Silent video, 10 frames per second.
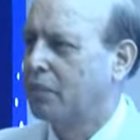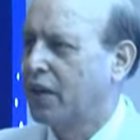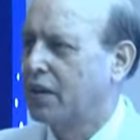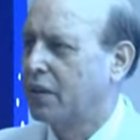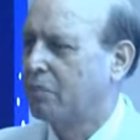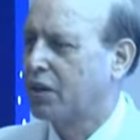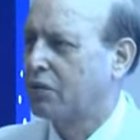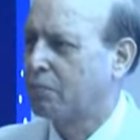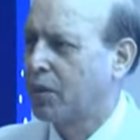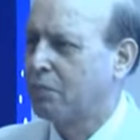a number
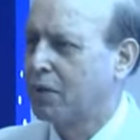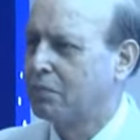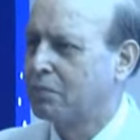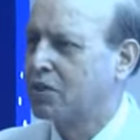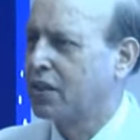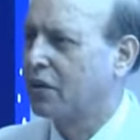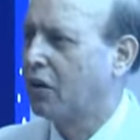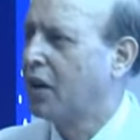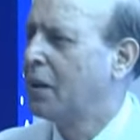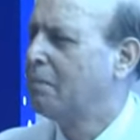of problems and
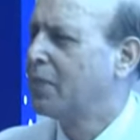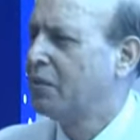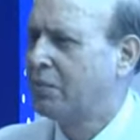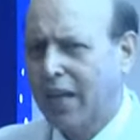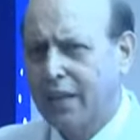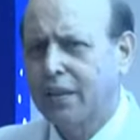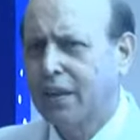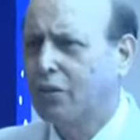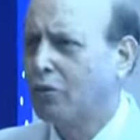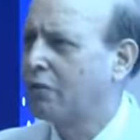all. But I
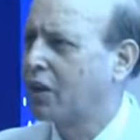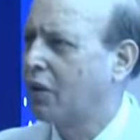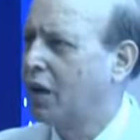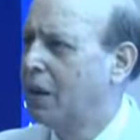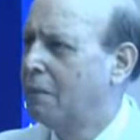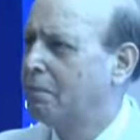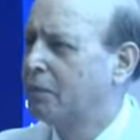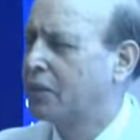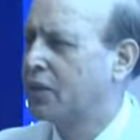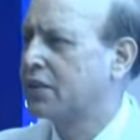think overall
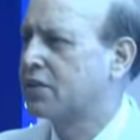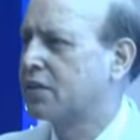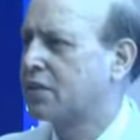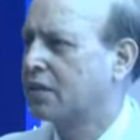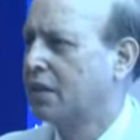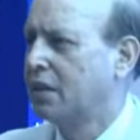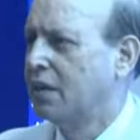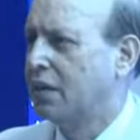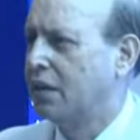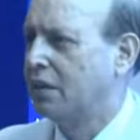this
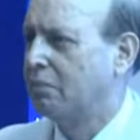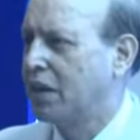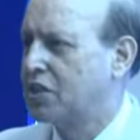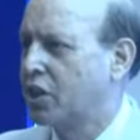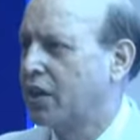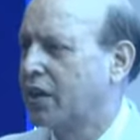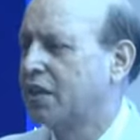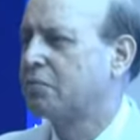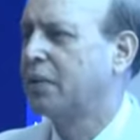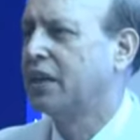measure
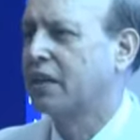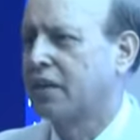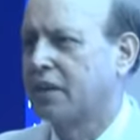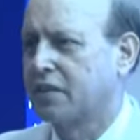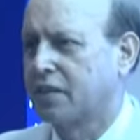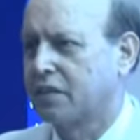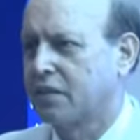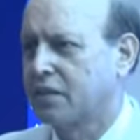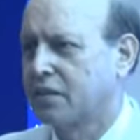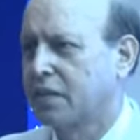has been a great
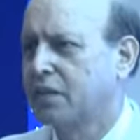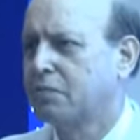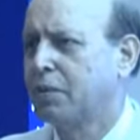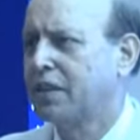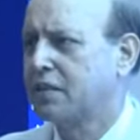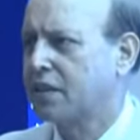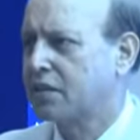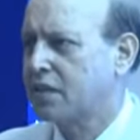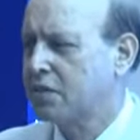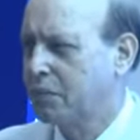success. It has been a
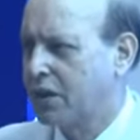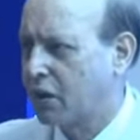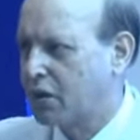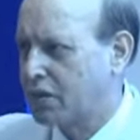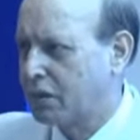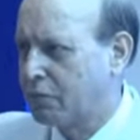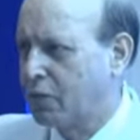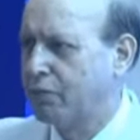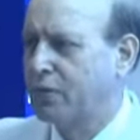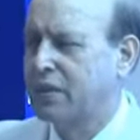success because it
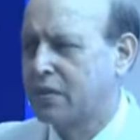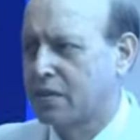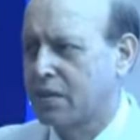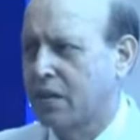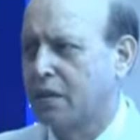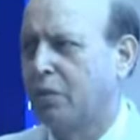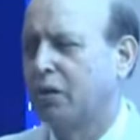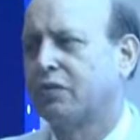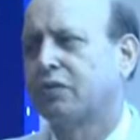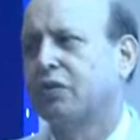fulfills a certain
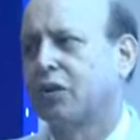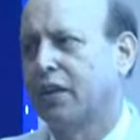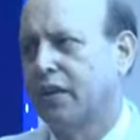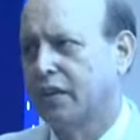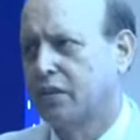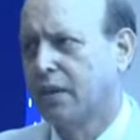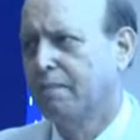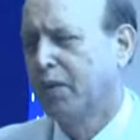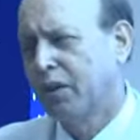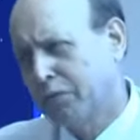amount of local needs.
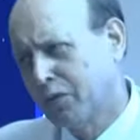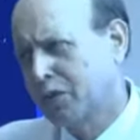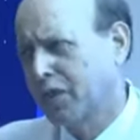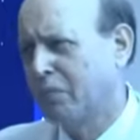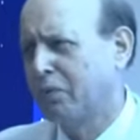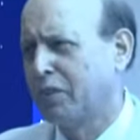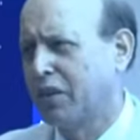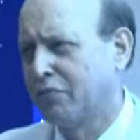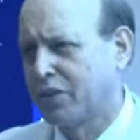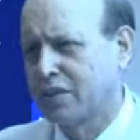Of course, there may be
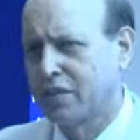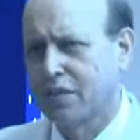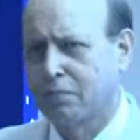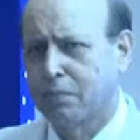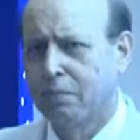differences